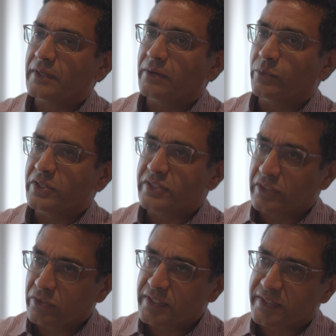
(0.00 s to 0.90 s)
we're
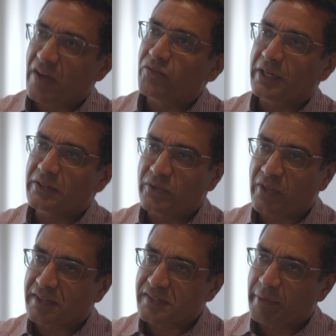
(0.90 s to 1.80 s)
still discovering new
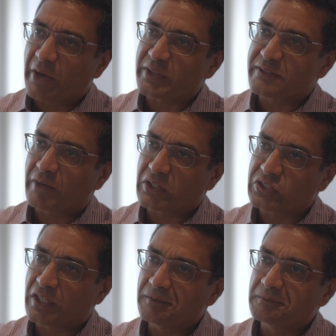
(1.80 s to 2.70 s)
things about its
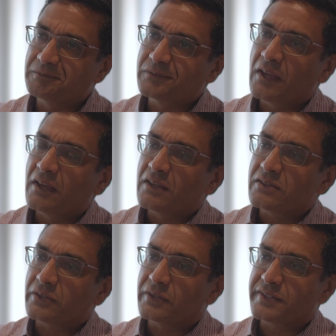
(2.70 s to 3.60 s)
function.
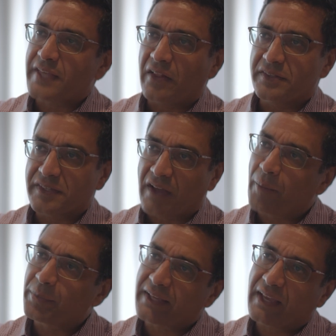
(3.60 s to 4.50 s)
So the cell is a
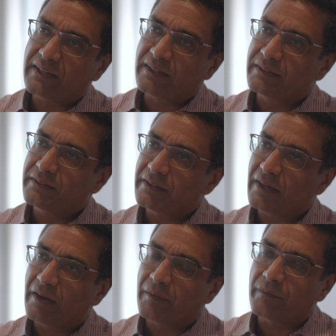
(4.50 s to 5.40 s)
complicated
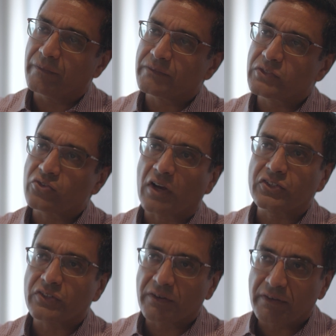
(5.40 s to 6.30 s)

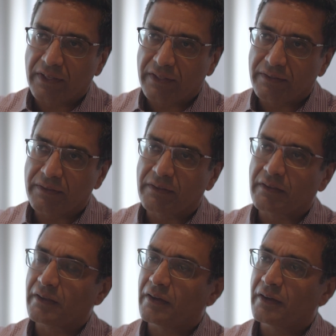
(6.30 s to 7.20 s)
structure in
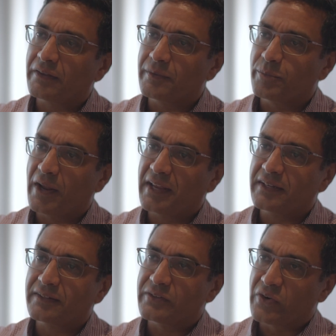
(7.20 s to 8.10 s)
the
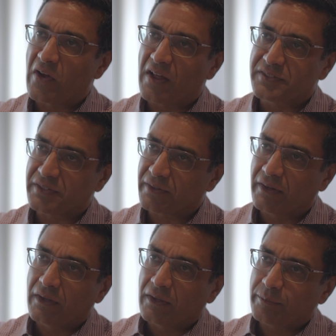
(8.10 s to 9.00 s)
brain. Neurons are
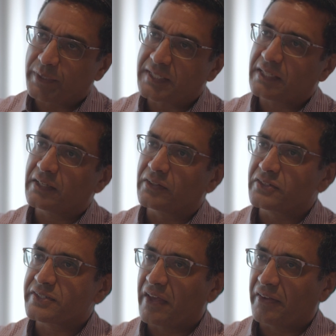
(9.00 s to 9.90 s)

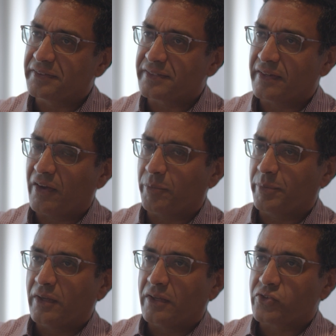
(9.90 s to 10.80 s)
particular cells that help
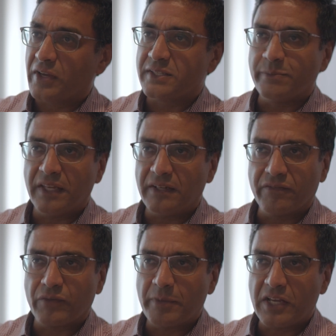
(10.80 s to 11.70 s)
transmit
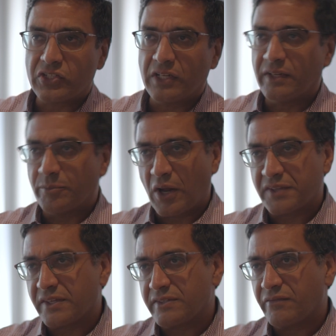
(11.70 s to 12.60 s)
information and
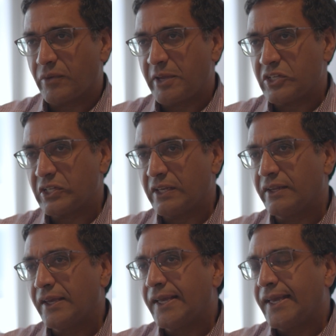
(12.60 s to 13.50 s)
process information.
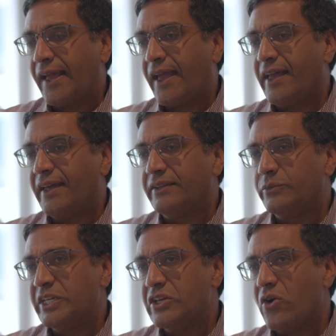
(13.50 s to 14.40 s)
And
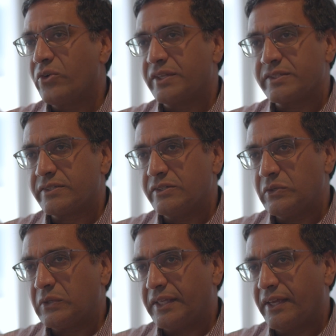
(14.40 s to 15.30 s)
we know that
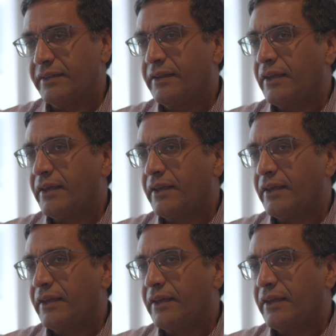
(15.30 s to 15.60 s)
synuclein